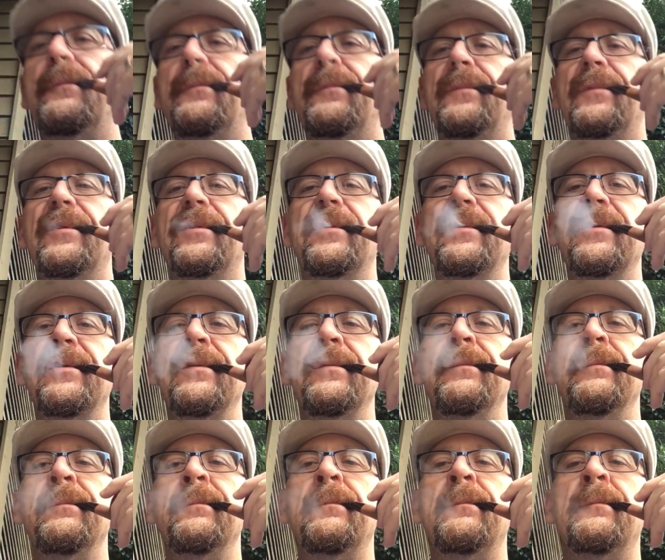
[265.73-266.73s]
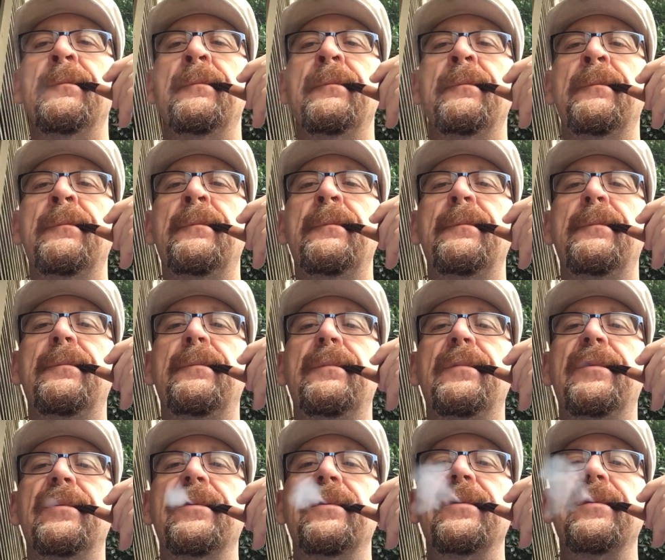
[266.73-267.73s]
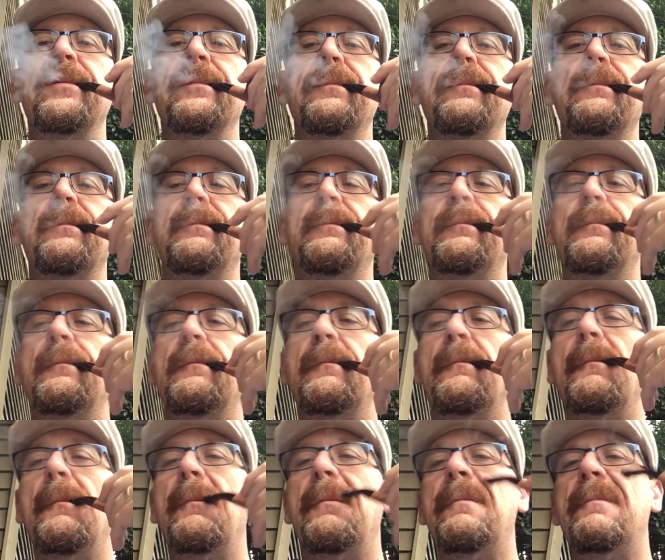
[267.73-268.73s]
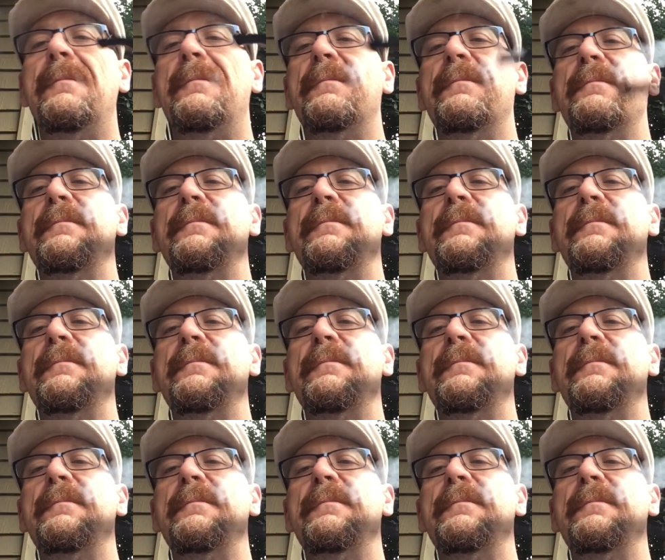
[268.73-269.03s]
(silence)